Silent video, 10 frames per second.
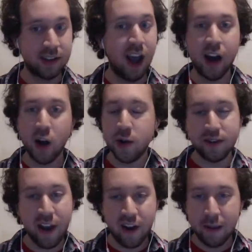Connor was
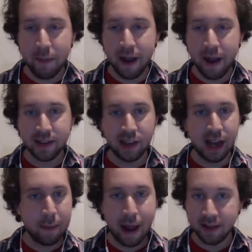very pissed, a
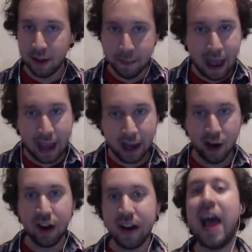lot of pent-up
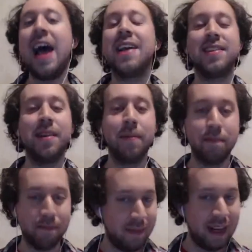anger, has to,
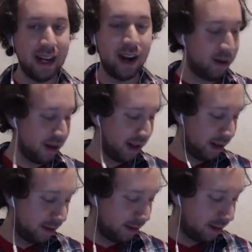
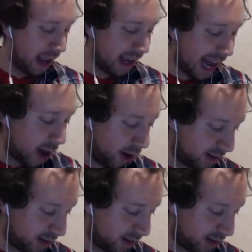take it out on